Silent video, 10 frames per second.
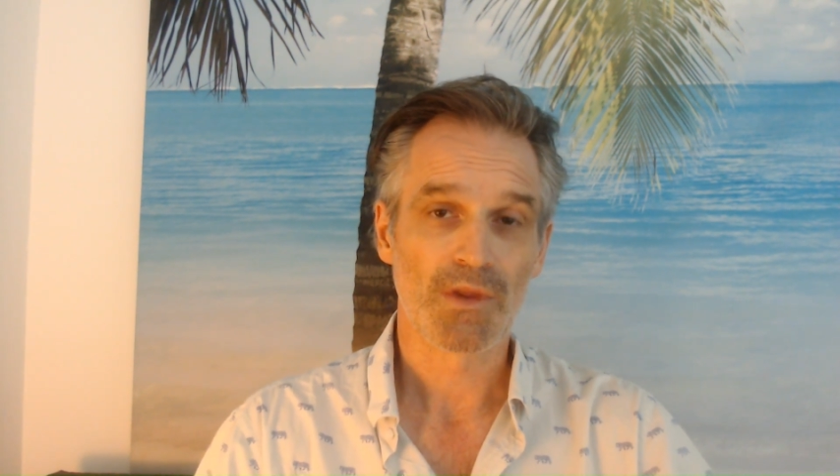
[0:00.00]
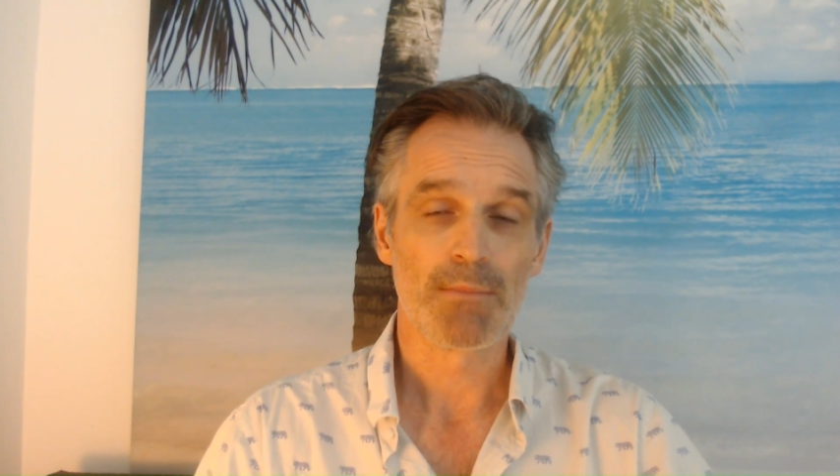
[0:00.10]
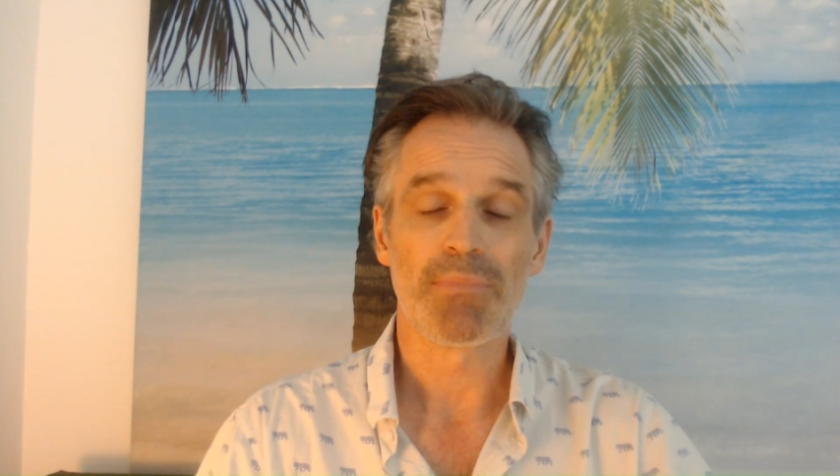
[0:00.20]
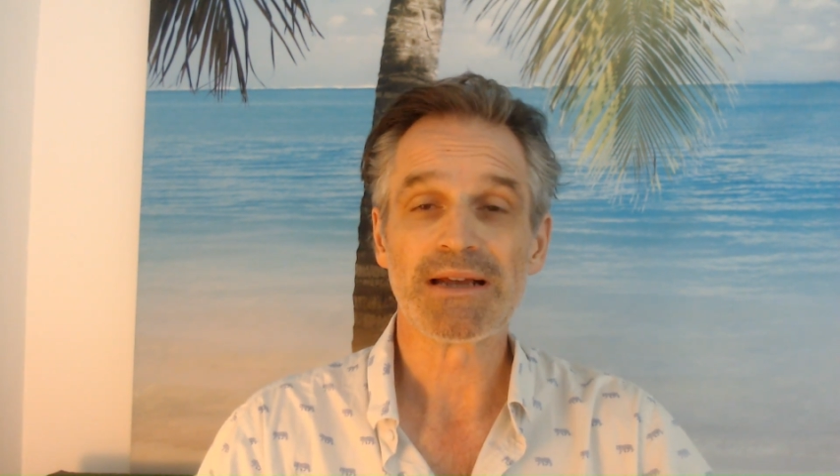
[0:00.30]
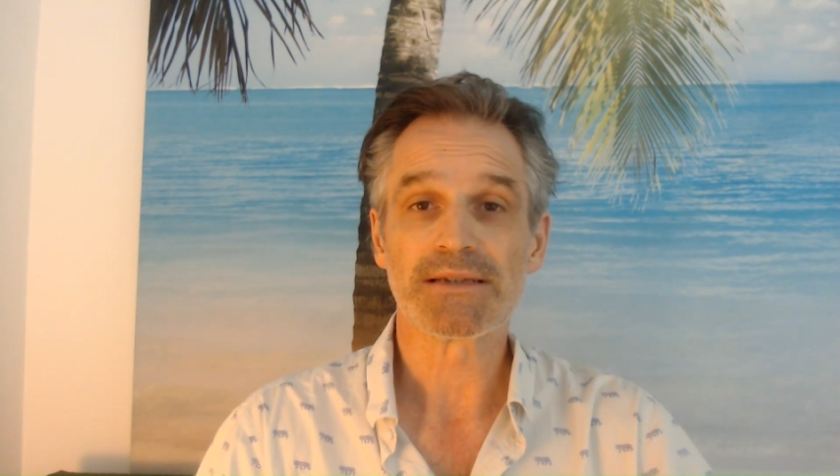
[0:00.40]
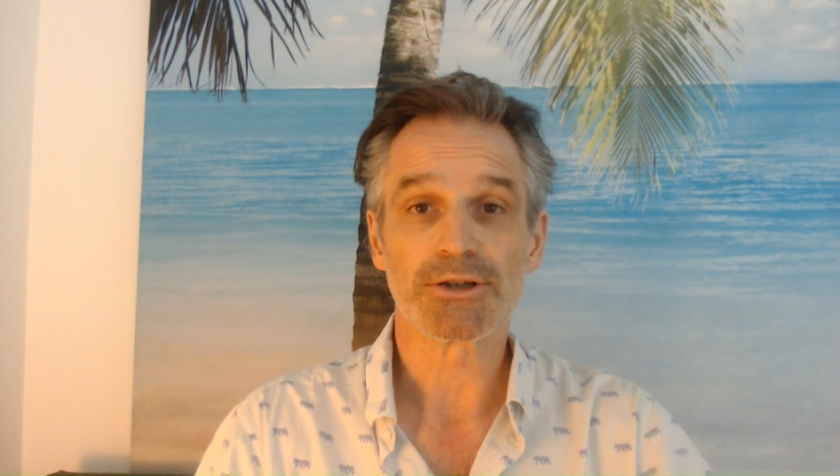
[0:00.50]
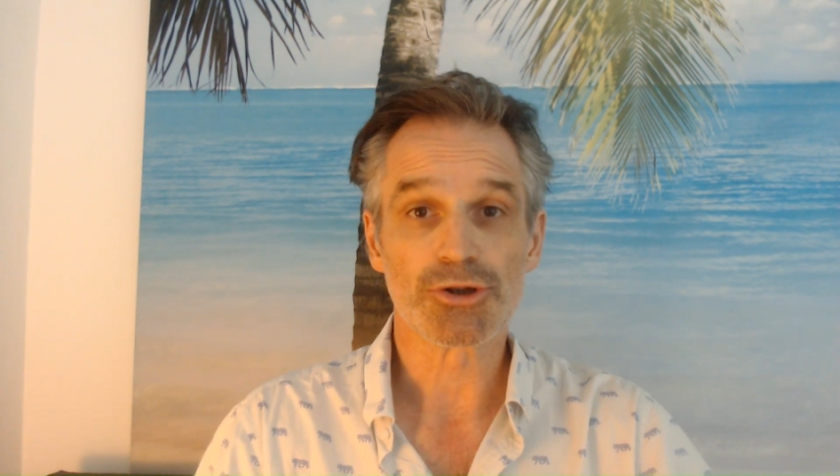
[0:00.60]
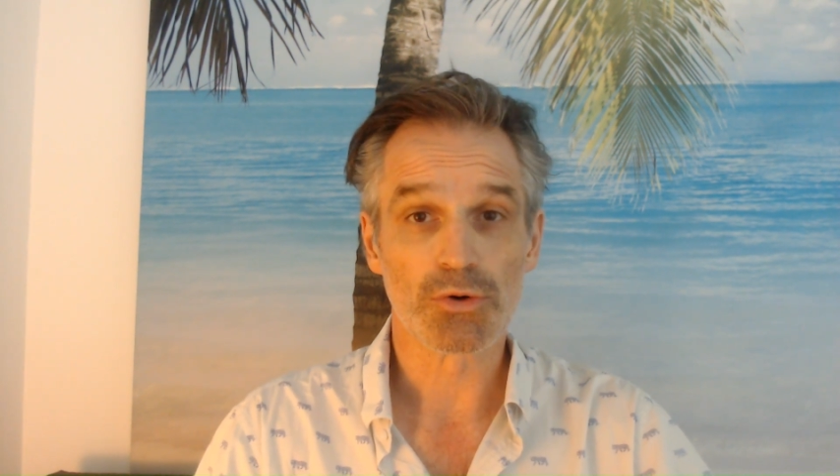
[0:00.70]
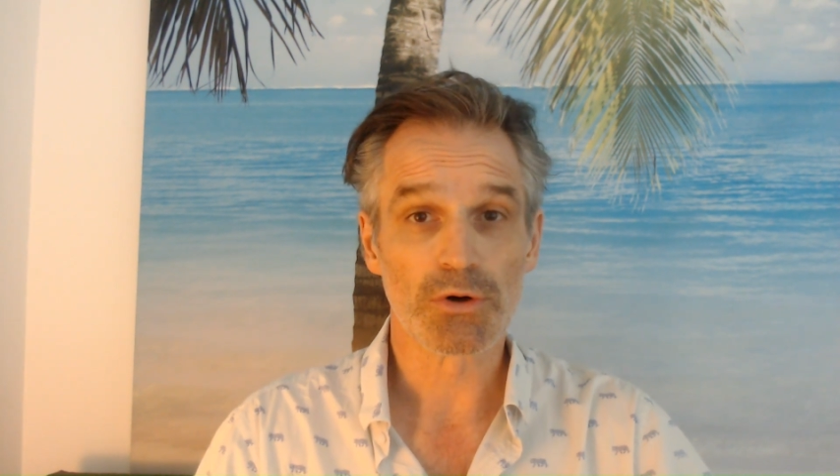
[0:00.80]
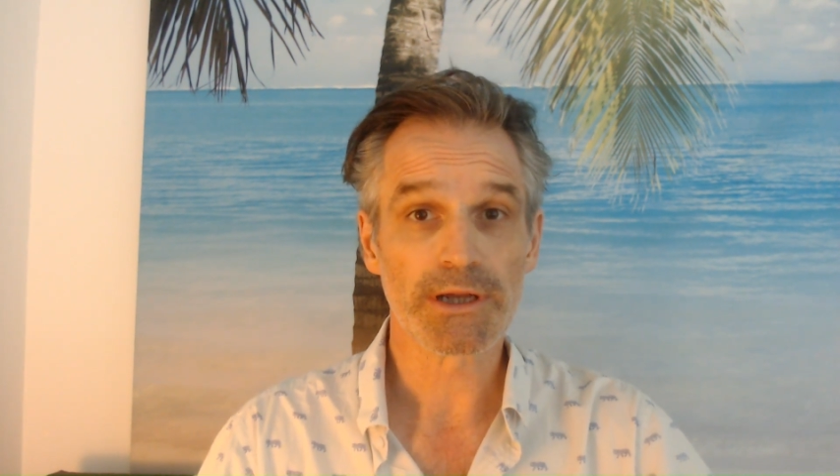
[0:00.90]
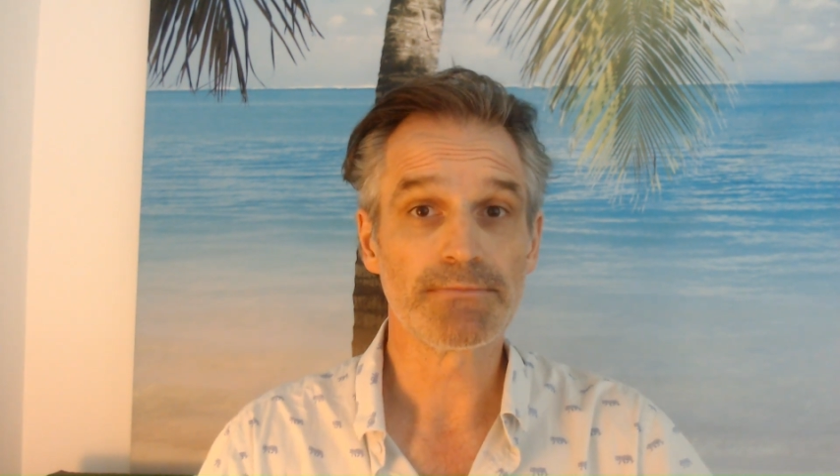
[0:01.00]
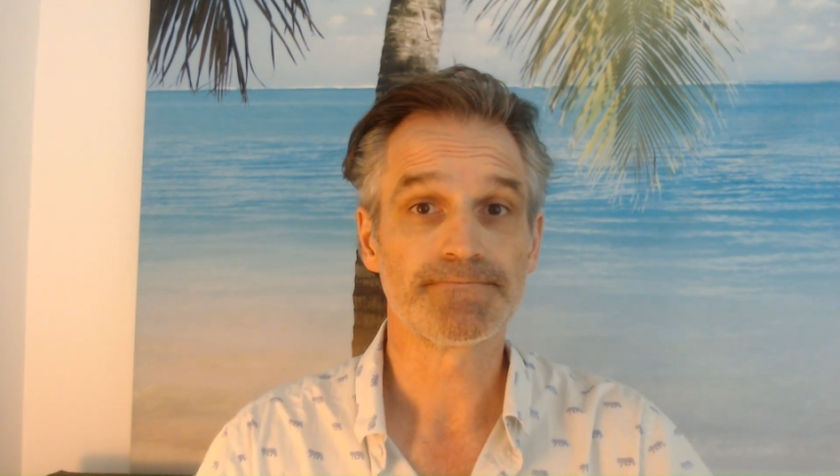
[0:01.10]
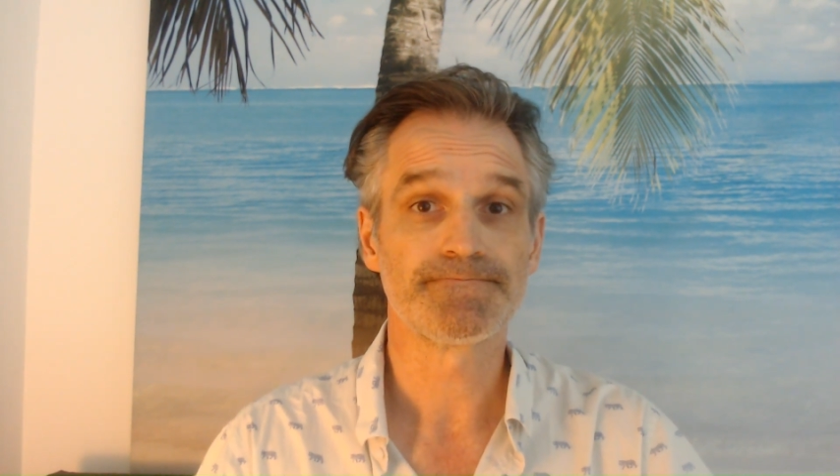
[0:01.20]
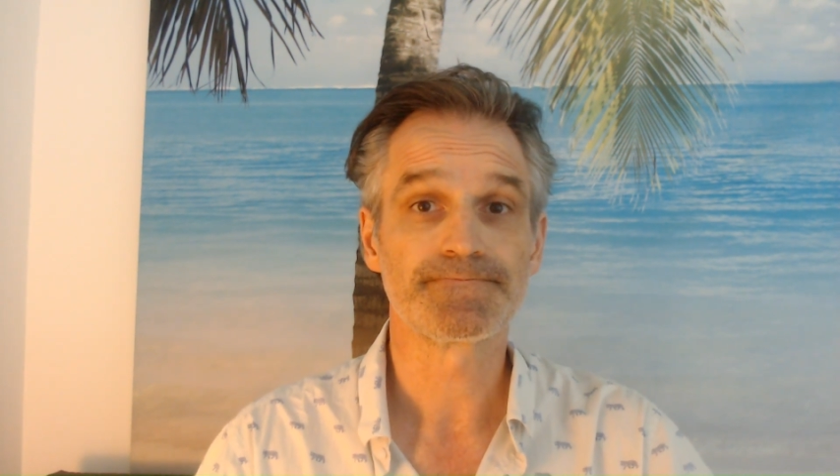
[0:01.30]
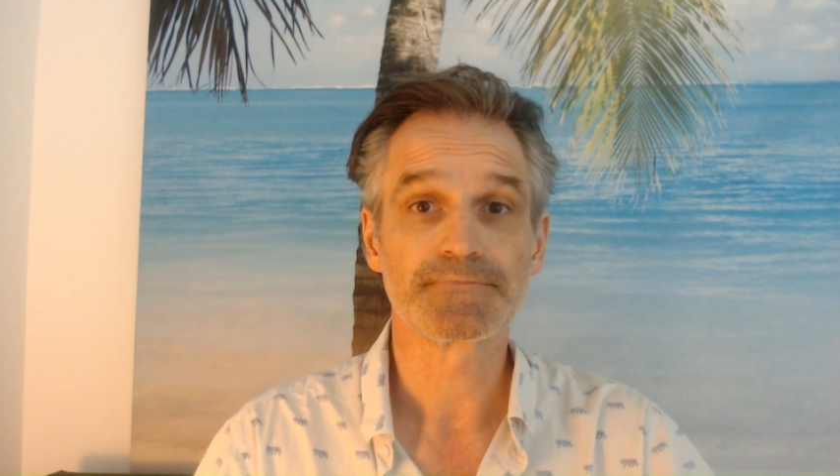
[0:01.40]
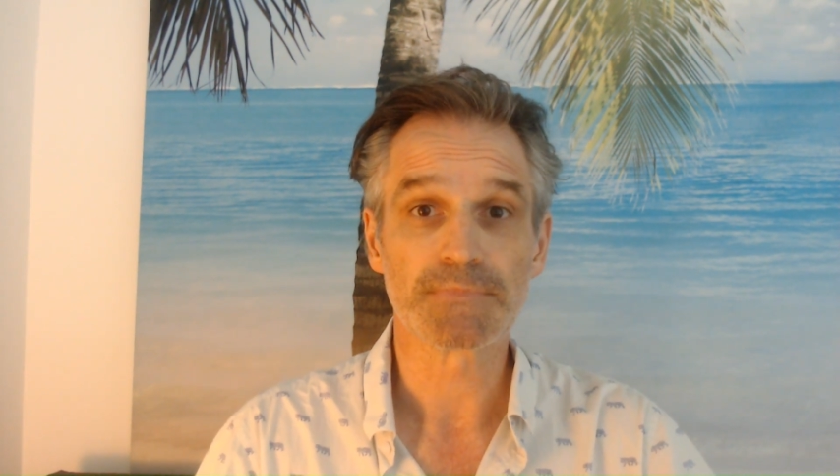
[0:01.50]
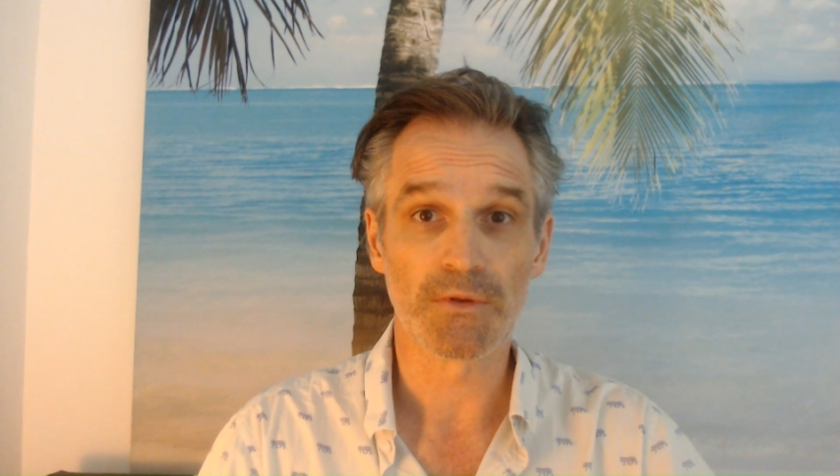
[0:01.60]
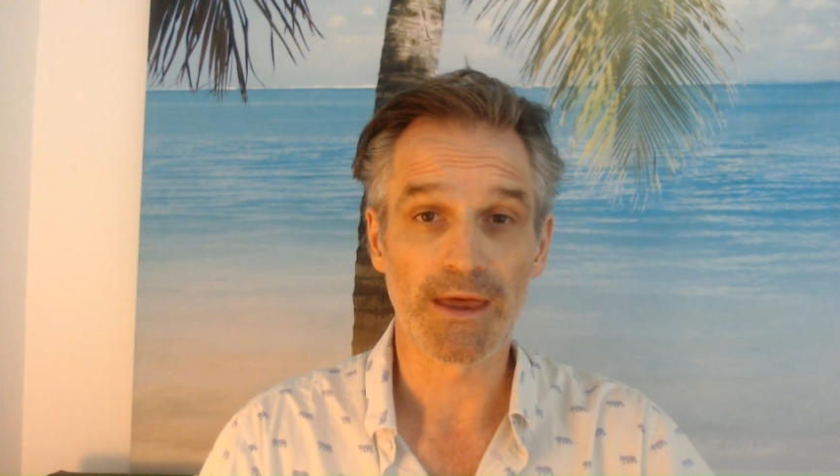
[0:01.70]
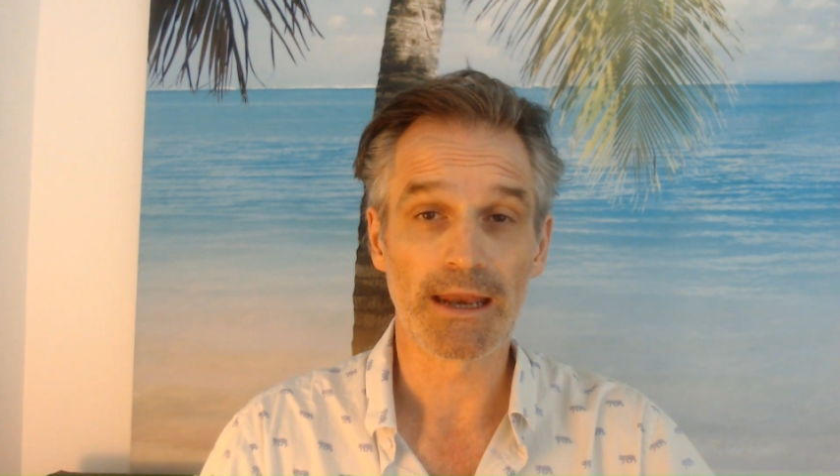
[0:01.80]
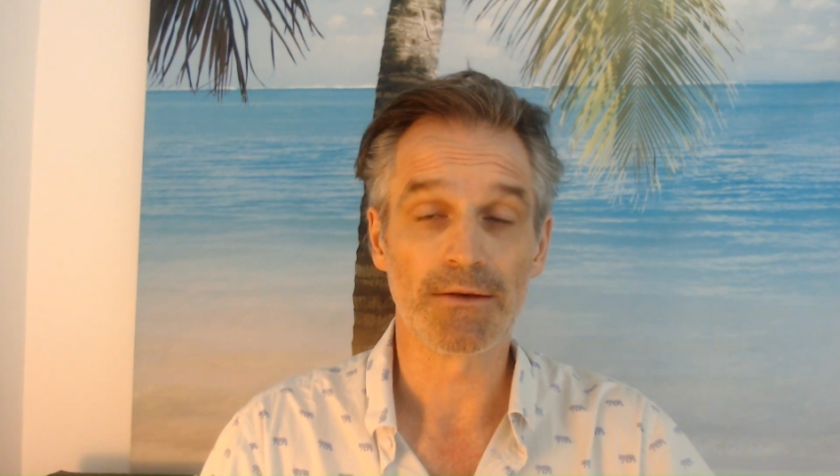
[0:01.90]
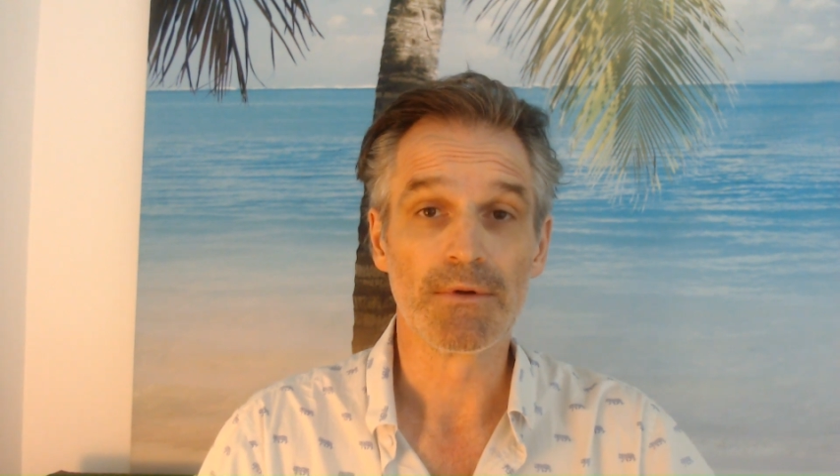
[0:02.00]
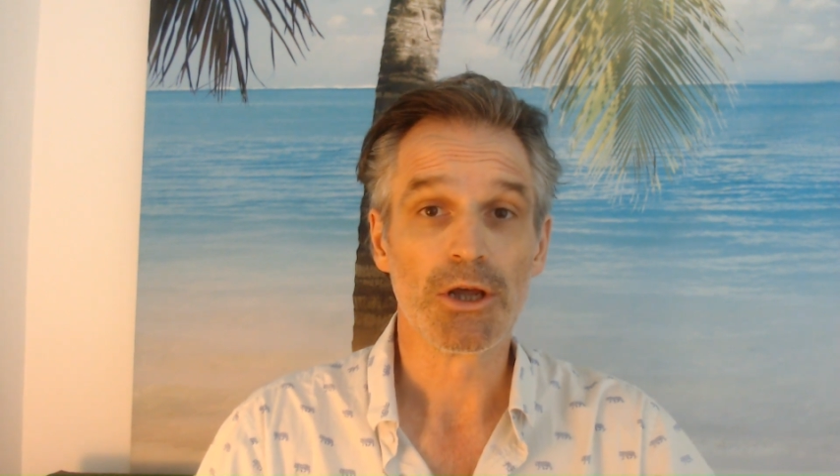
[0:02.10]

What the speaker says: basic joy, then